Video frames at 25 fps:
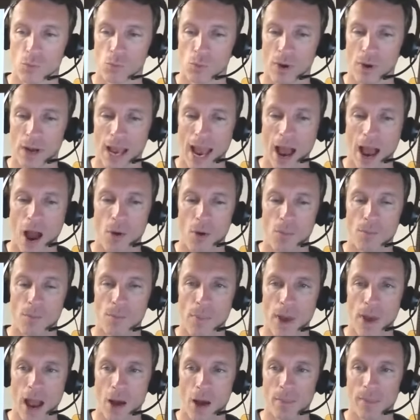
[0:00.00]
how
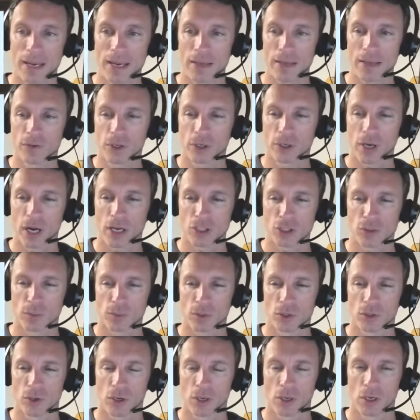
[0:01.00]
many of your
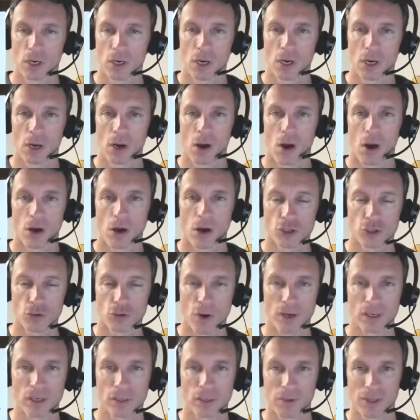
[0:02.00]
customers are
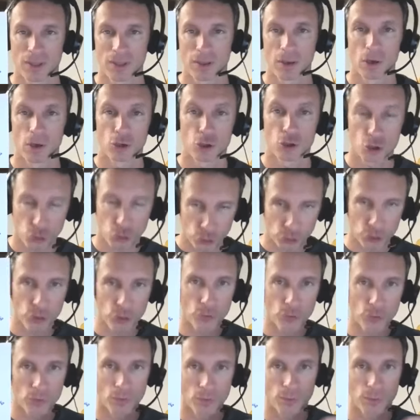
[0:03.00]
struggling with
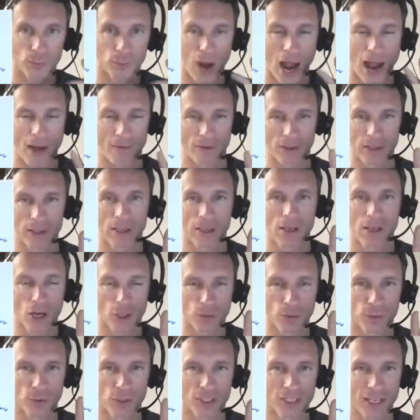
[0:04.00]
true profit, the
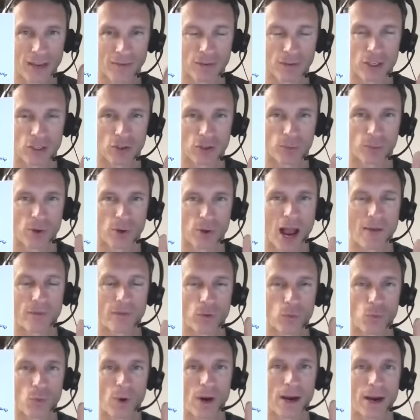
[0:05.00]
entrepreneur's definition of
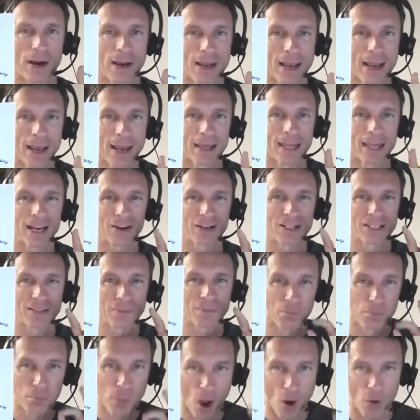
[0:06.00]
profit, where there is
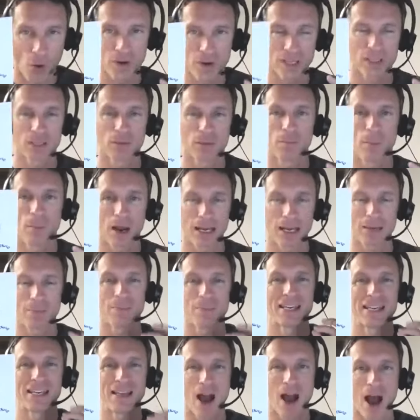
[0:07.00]
bonus money
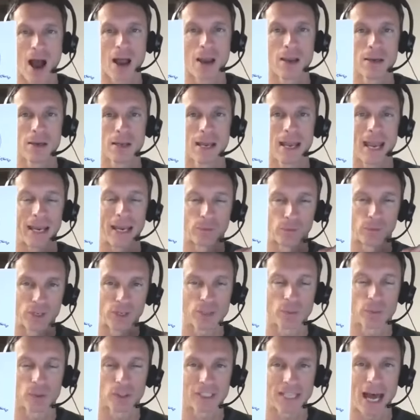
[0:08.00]
beyond a
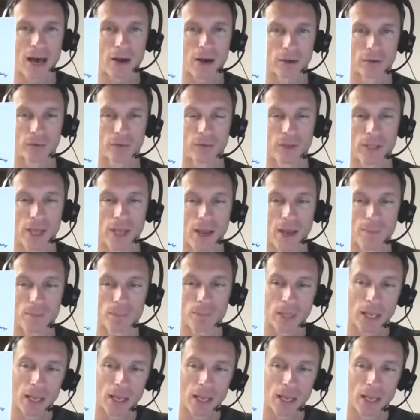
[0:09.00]
reasonable salary for them.